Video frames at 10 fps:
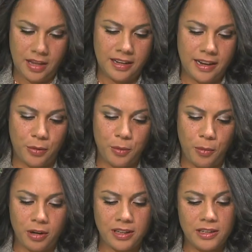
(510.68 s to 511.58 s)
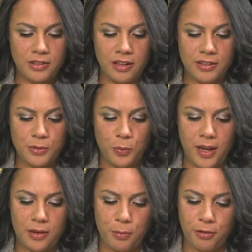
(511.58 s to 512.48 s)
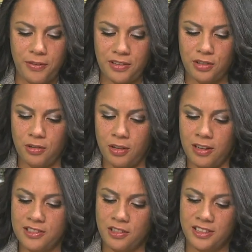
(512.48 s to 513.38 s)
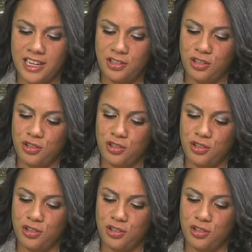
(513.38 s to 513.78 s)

Now, Mark, can you tell us what professional consultation